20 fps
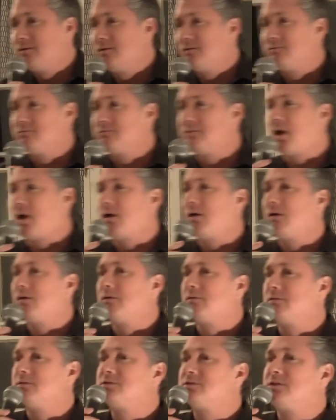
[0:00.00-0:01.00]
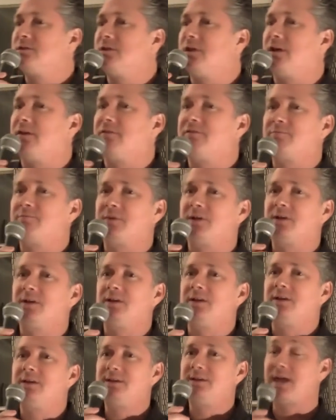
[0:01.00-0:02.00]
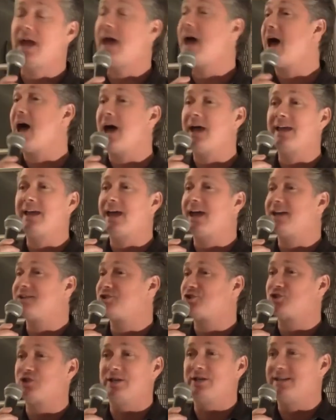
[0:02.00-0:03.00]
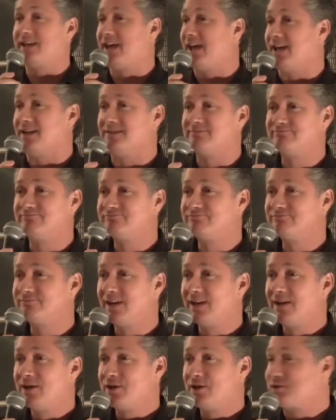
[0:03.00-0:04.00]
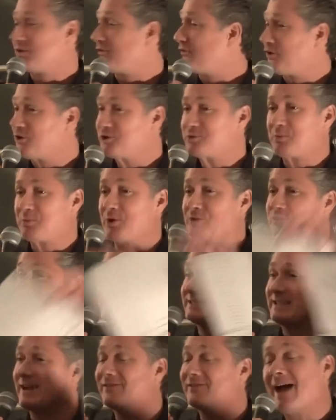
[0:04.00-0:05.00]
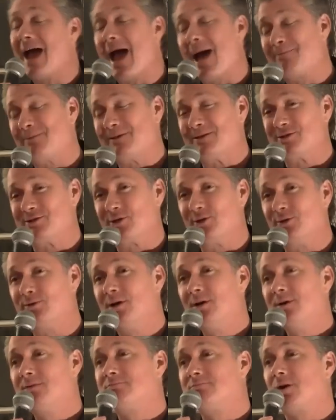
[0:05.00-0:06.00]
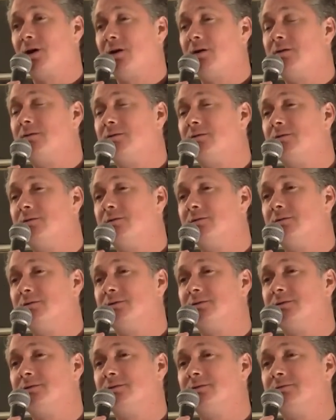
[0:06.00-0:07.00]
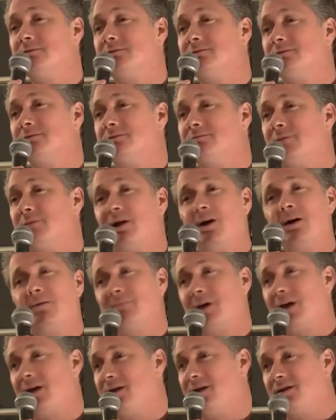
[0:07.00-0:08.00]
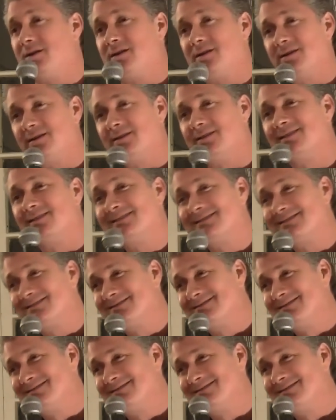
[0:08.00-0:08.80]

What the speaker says: Don't you left me? Yeah, I guess she did. It's the first person it's ever happened to. I'm going to not make it.